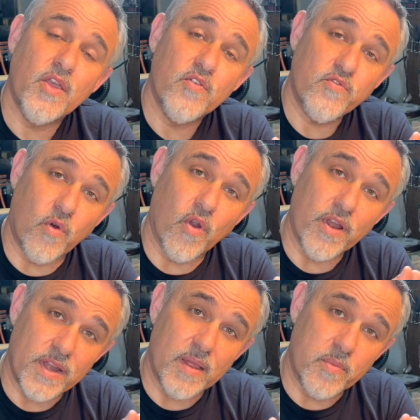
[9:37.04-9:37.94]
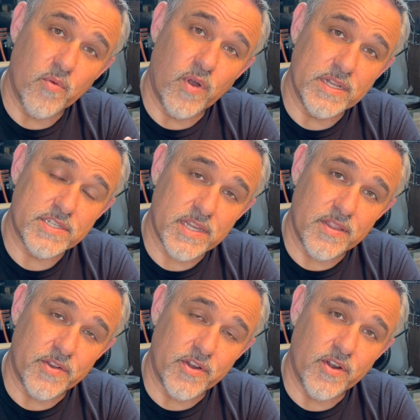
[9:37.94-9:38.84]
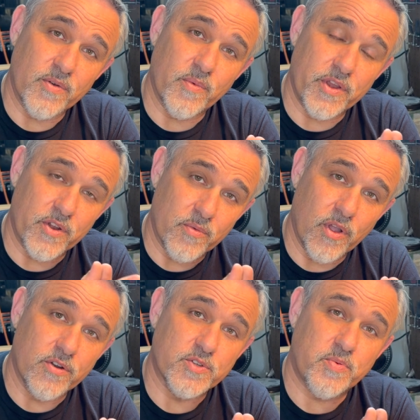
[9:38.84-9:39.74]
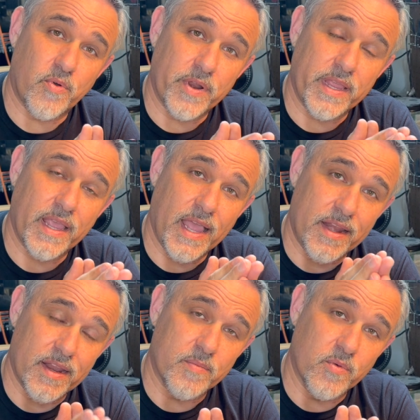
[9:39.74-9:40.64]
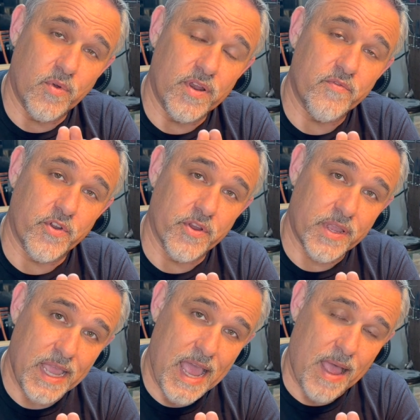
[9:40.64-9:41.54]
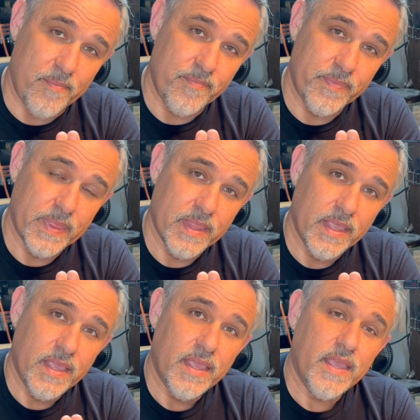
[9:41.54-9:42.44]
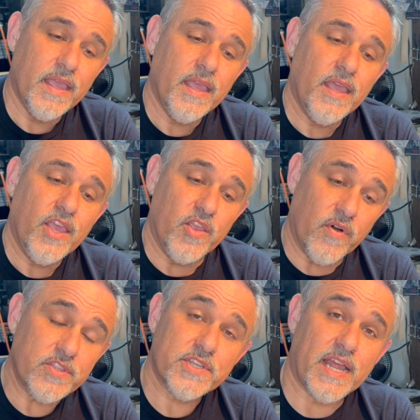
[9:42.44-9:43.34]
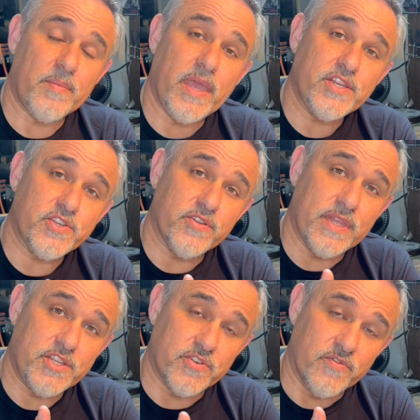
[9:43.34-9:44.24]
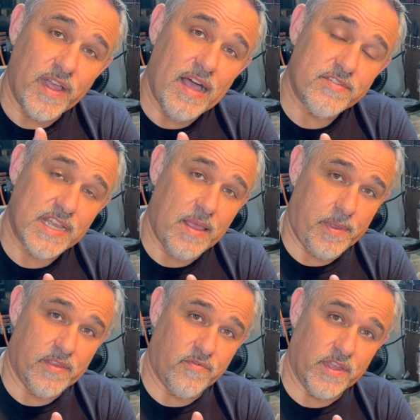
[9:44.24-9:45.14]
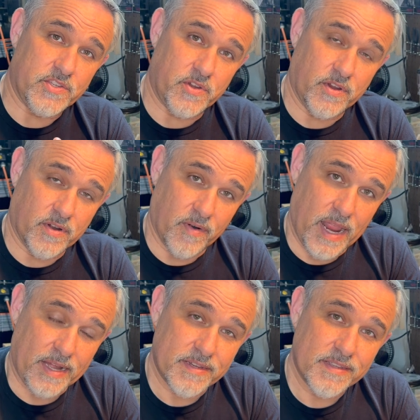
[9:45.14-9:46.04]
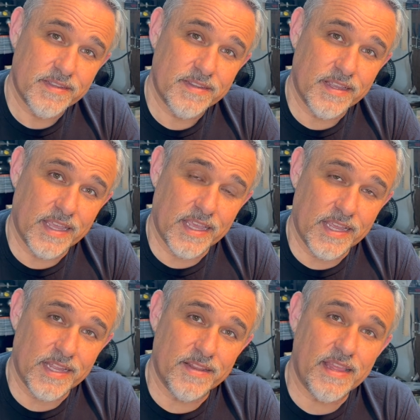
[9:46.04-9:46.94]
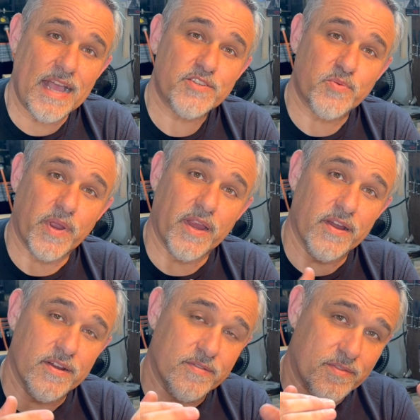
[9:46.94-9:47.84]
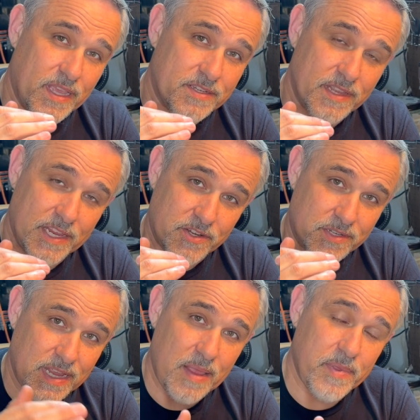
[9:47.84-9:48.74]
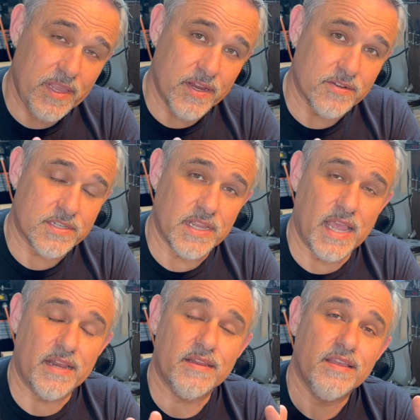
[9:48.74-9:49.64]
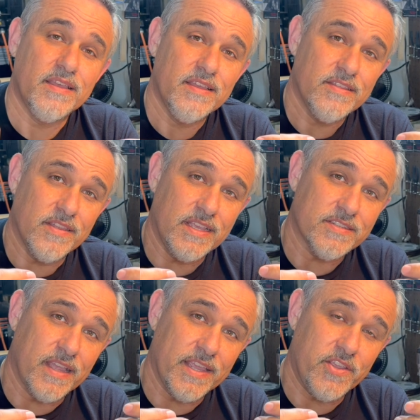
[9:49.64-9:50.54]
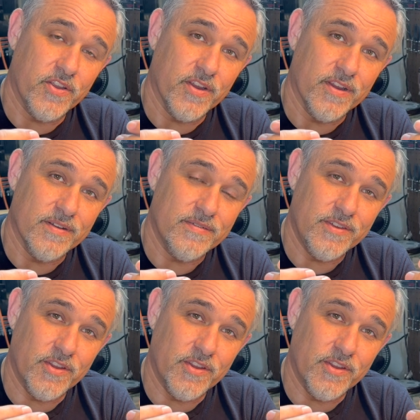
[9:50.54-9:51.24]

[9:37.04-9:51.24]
for number 1 cylinder when your rotor's pointing at number 1 for your cap. You've also got to make sure that your valve timing events are correct. And that's where things like your timing gear set, things like your